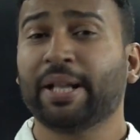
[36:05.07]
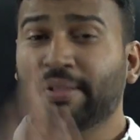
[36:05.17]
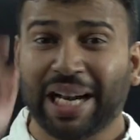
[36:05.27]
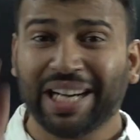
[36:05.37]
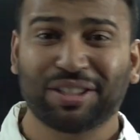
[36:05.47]

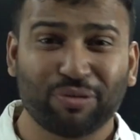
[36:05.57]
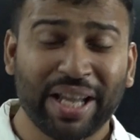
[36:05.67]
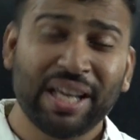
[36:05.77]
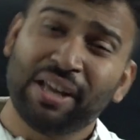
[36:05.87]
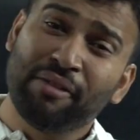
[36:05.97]
That's
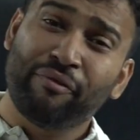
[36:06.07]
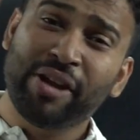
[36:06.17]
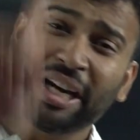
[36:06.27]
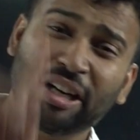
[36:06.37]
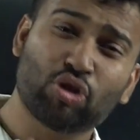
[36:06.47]
why
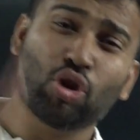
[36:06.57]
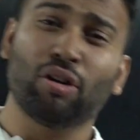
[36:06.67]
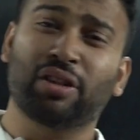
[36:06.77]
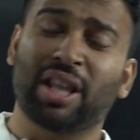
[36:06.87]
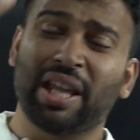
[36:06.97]
we had
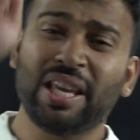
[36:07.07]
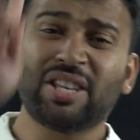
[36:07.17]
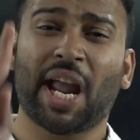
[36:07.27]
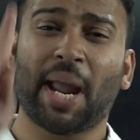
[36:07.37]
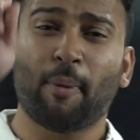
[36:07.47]
solved
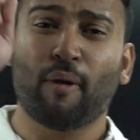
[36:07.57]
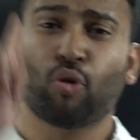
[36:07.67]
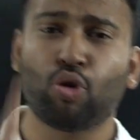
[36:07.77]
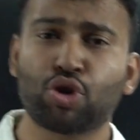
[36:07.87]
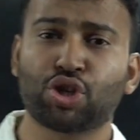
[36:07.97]
these type
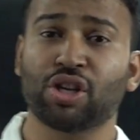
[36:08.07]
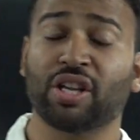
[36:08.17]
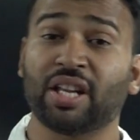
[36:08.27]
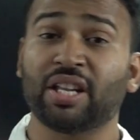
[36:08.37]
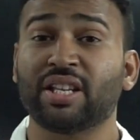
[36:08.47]
of question
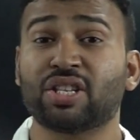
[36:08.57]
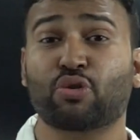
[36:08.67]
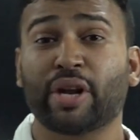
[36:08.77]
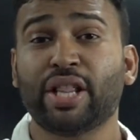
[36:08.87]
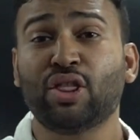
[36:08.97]
in
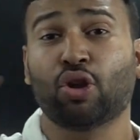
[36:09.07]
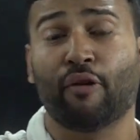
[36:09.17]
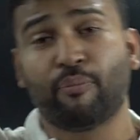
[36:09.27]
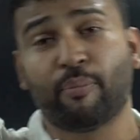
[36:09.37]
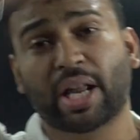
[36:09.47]
strength
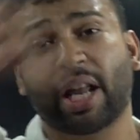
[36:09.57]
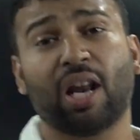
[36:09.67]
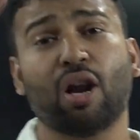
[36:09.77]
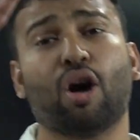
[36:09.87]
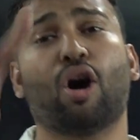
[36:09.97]
of
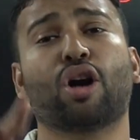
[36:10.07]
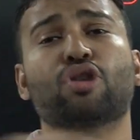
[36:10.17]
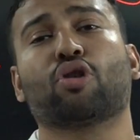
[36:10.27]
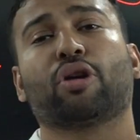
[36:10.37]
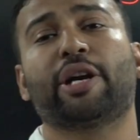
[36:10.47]
material or
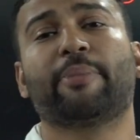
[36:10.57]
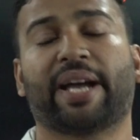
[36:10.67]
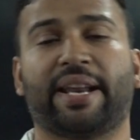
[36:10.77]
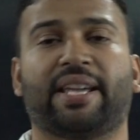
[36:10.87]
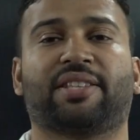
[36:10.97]
solid
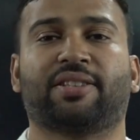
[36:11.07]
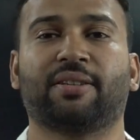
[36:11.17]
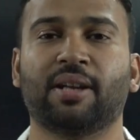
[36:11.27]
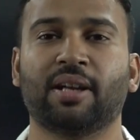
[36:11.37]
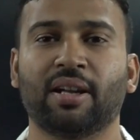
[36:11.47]
mechanics.
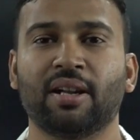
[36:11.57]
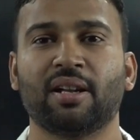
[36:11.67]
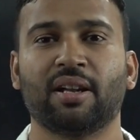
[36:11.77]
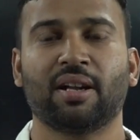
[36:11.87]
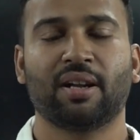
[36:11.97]

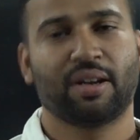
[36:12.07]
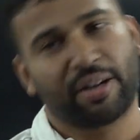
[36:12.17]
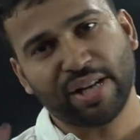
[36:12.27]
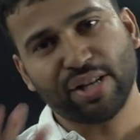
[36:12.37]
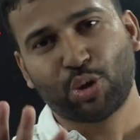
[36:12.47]

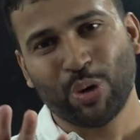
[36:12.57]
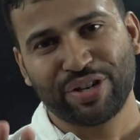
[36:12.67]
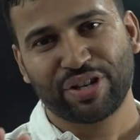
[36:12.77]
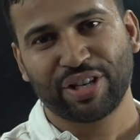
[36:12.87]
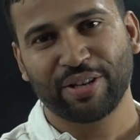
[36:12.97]
Done,
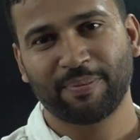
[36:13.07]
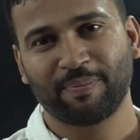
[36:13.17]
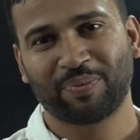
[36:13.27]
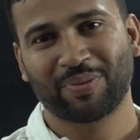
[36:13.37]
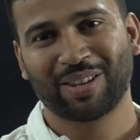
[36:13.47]
students?
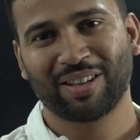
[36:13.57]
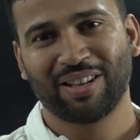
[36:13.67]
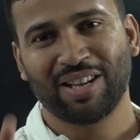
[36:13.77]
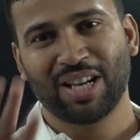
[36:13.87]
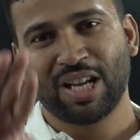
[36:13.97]

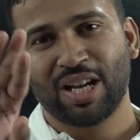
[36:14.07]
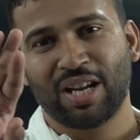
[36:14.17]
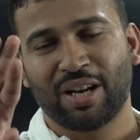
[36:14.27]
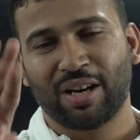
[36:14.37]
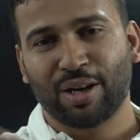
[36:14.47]

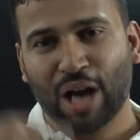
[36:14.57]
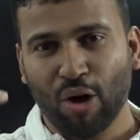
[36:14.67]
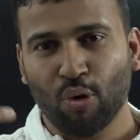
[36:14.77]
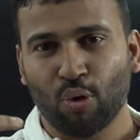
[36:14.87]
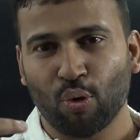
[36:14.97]

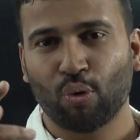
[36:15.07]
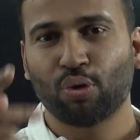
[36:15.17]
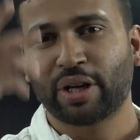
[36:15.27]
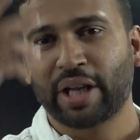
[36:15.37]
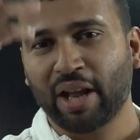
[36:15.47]
Now
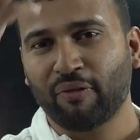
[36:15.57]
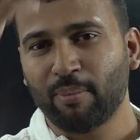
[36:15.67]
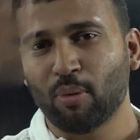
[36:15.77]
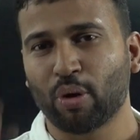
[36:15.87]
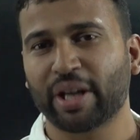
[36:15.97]
take
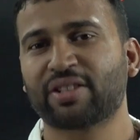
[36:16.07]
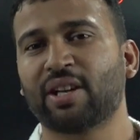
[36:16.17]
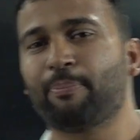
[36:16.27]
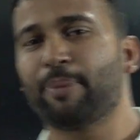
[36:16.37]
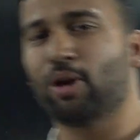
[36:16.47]
one more
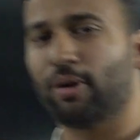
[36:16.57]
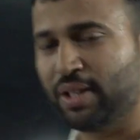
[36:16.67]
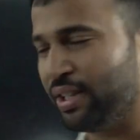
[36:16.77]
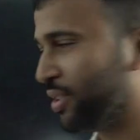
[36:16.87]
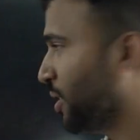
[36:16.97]
example
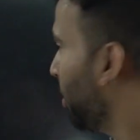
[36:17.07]
of this.